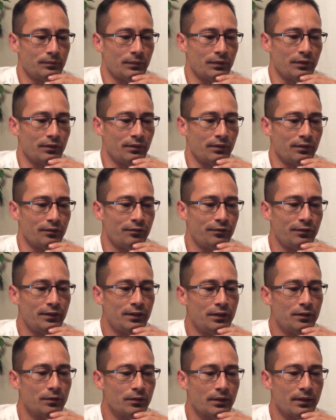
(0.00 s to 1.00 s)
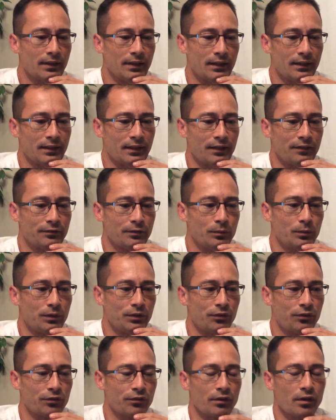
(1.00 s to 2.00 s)
The video that
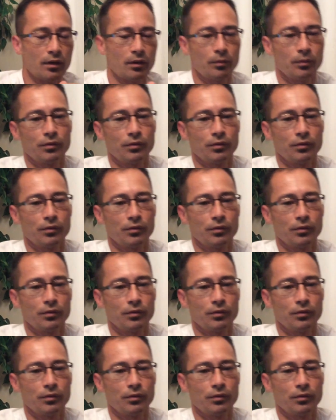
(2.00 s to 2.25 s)
everyone saw